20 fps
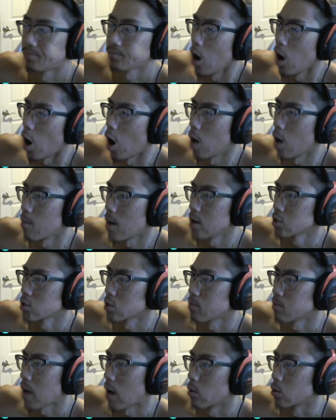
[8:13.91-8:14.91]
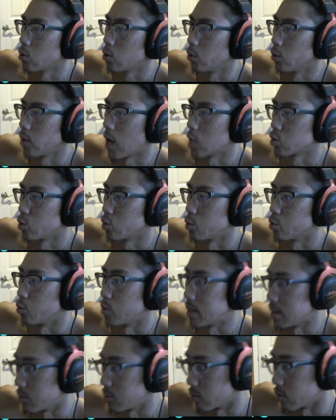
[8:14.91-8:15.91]
All monster power cooldowns will
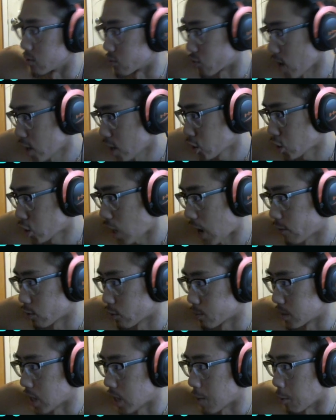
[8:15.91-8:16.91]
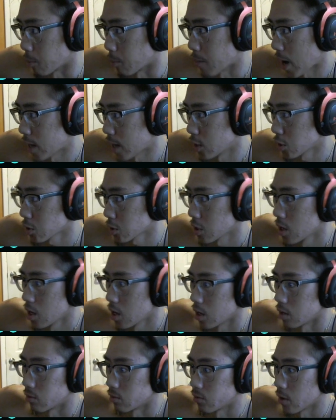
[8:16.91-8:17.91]
be refreshed after becoming banished.
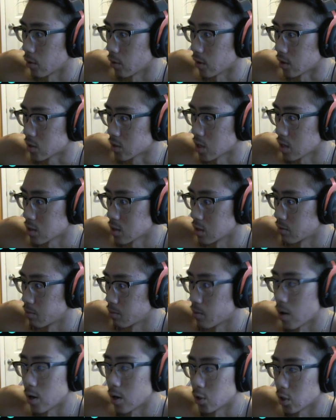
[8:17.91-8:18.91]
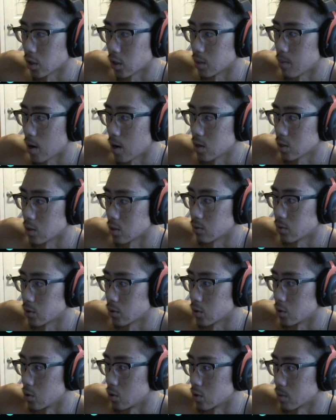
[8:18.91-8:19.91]
It felt excessive punishing the monster
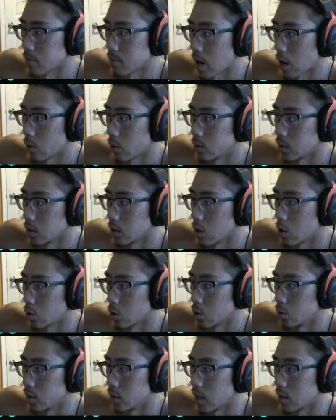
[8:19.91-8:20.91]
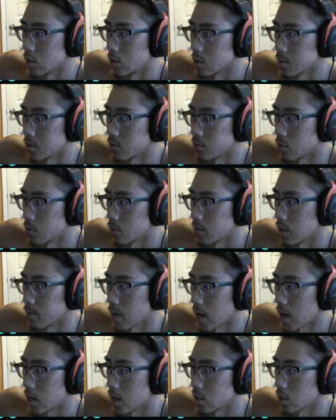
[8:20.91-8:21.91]
to use a power with a long cooldown just before being
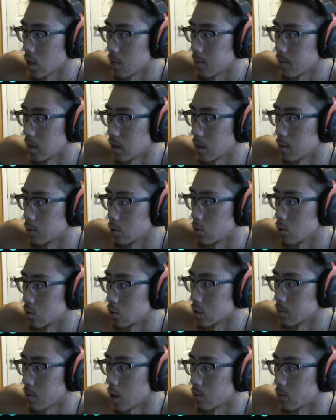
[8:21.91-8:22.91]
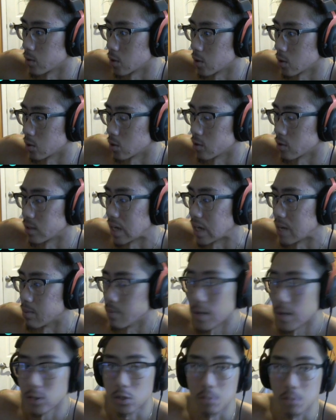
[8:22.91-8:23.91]
banished and not being able to use it upon returning to regain
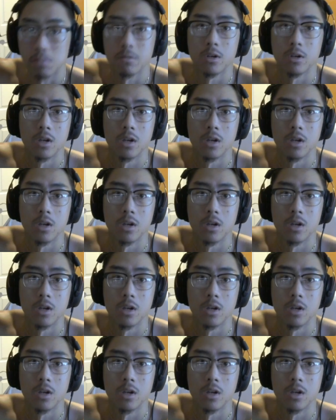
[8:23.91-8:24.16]
momentum.